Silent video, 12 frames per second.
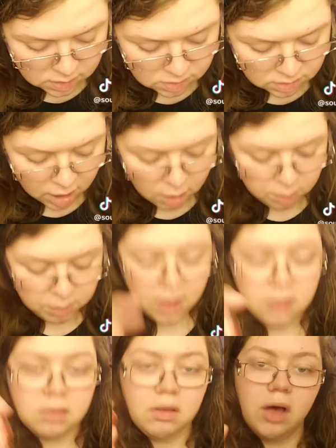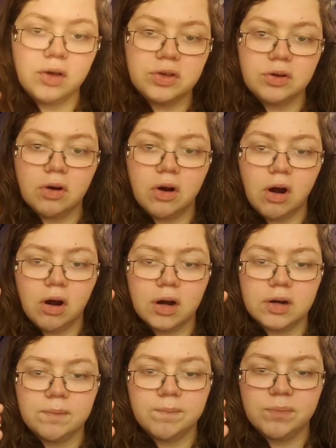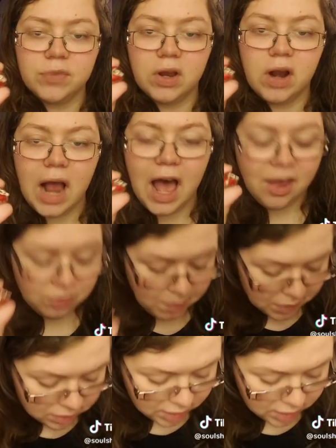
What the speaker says: to help unlock your heart. There has been